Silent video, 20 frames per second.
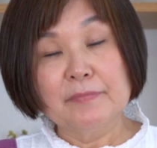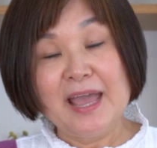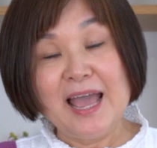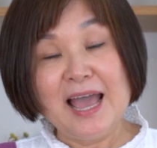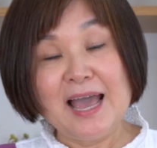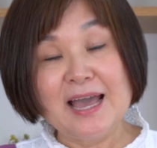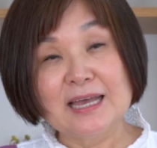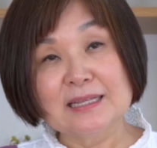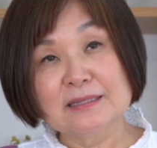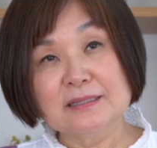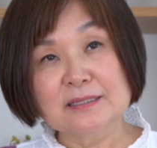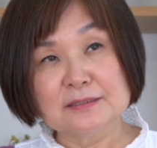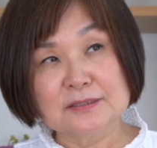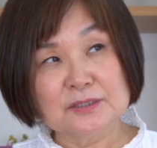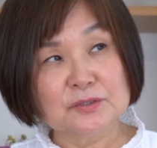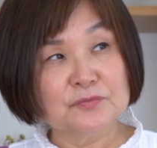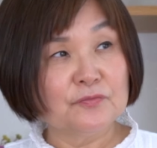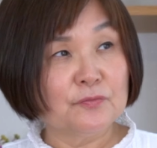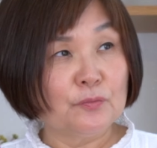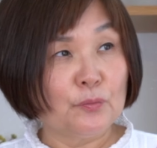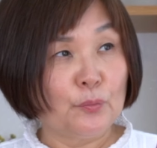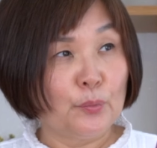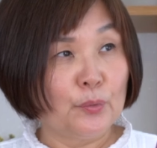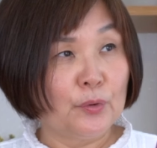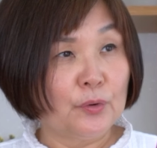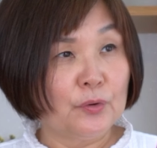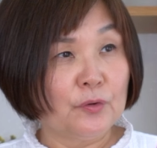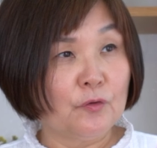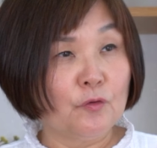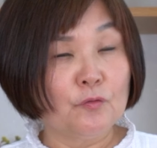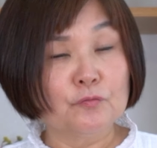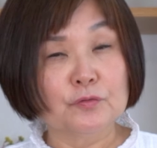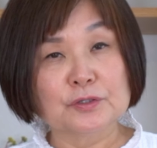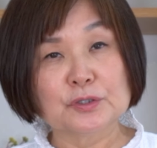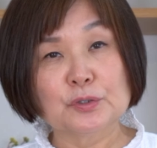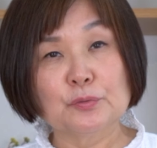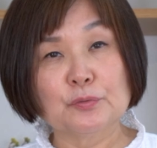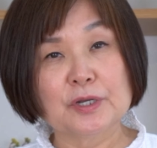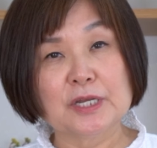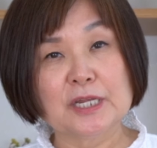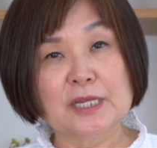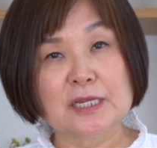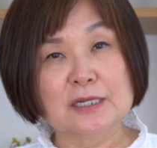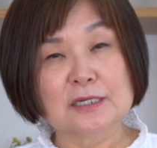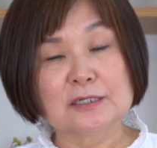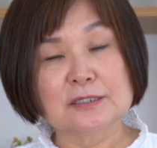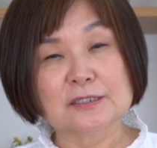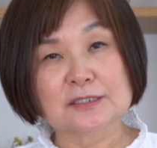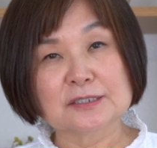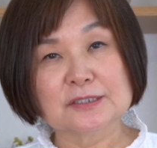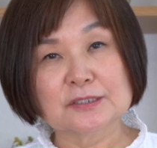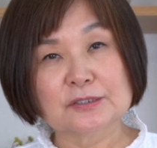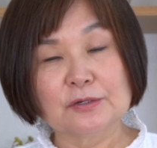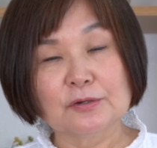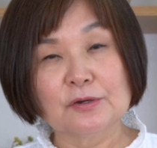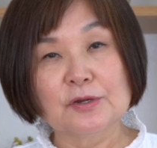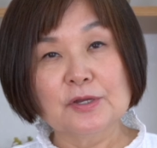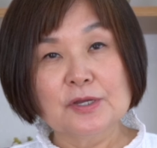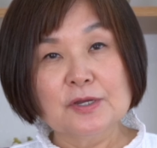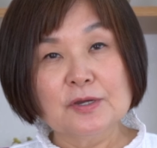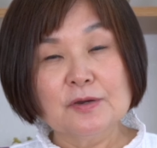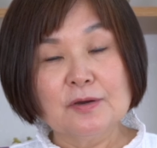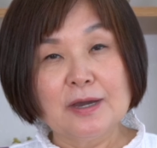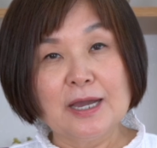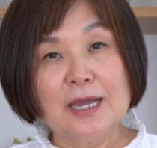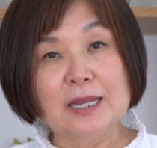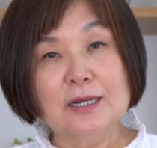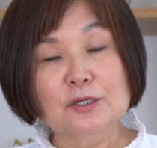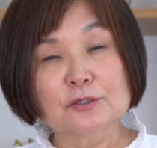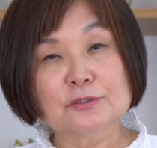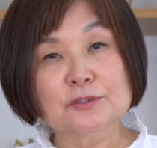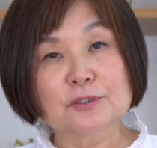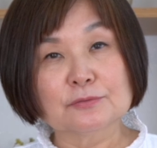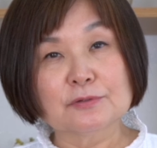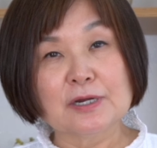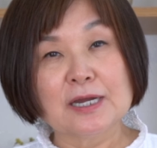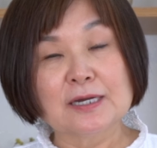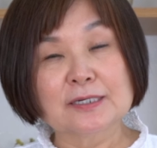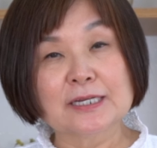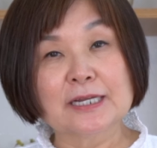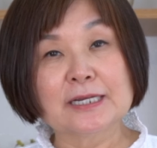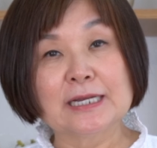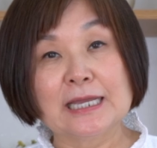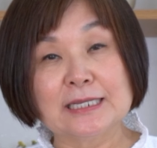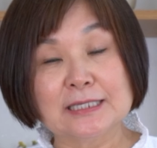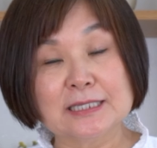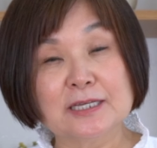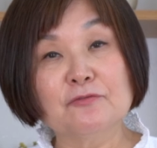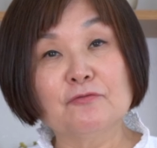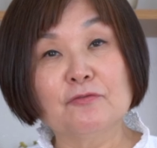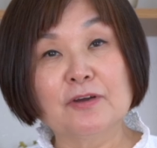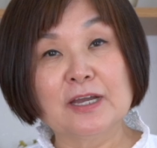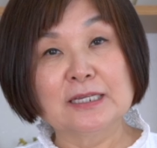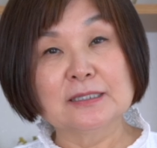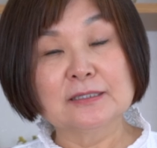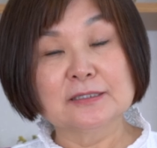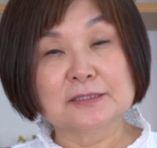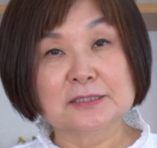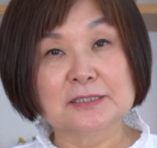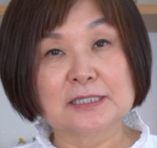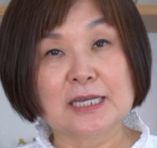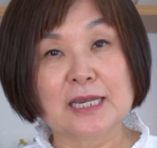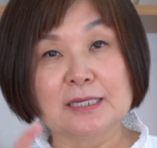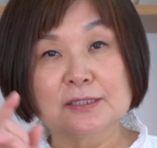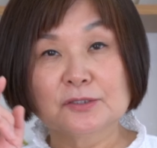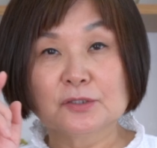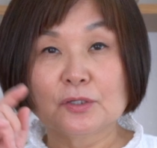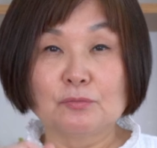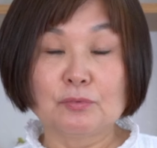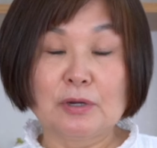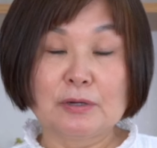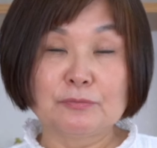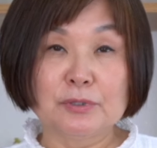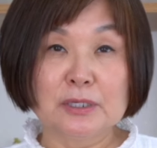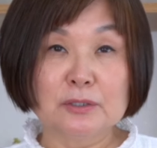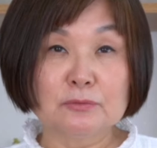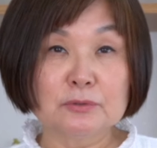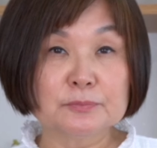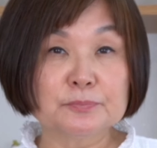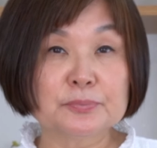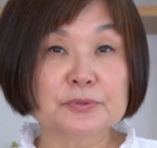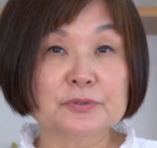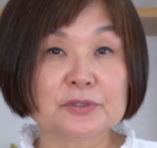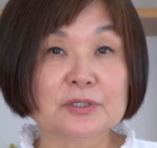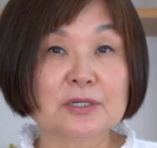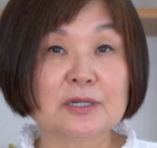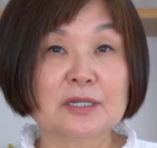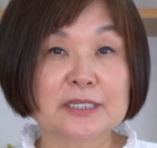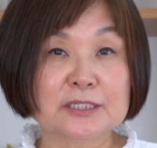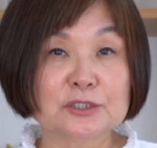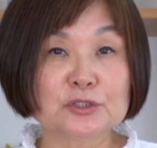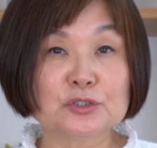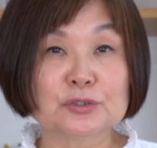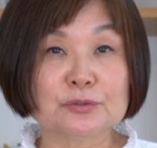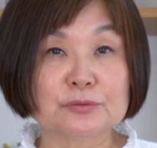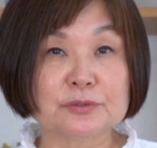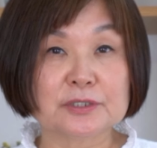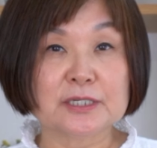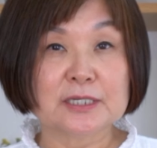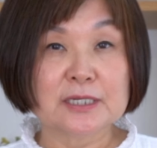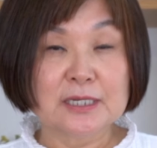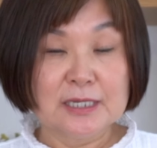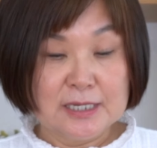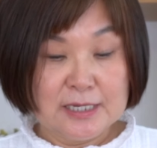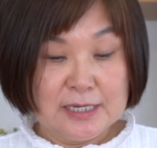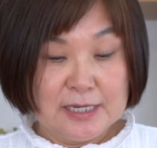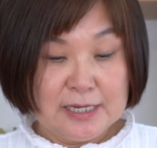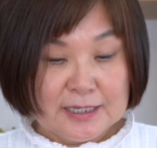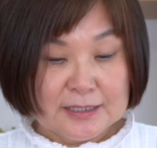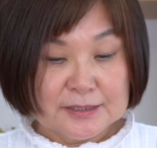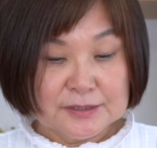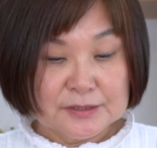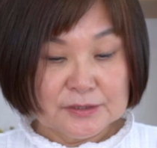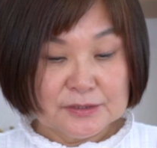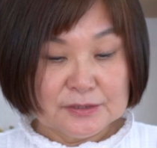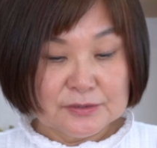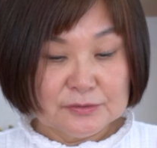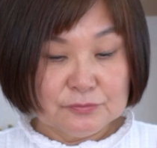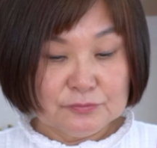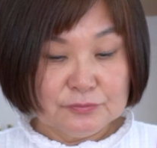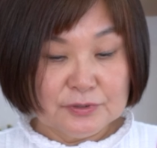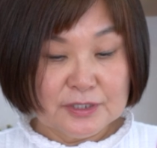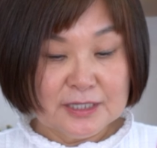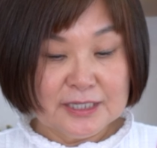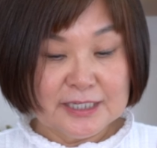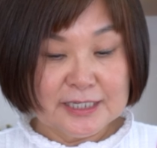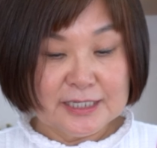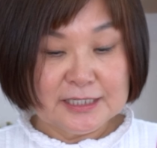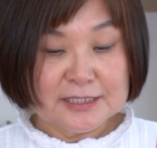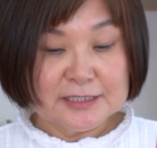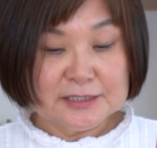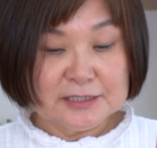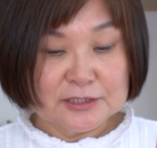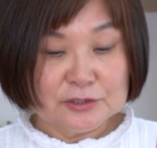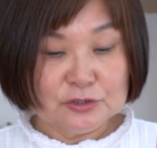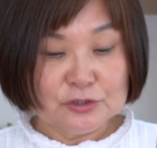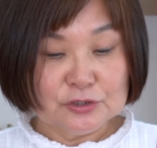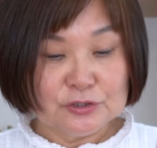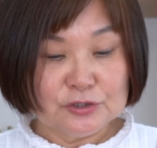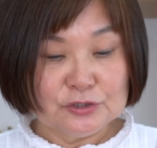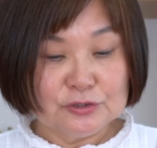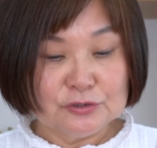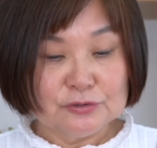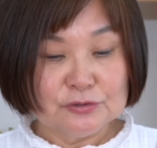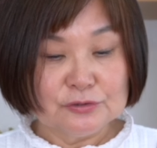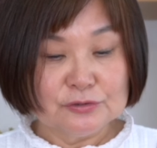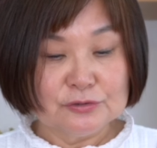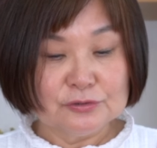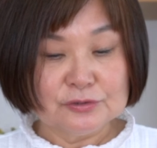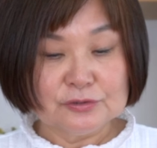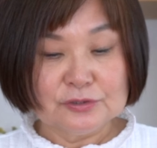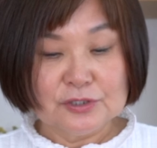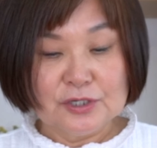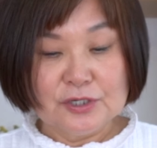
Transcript: had this for over 20 years, so I looked around and I did find the site, so we will put the link to it. It's really easy to use.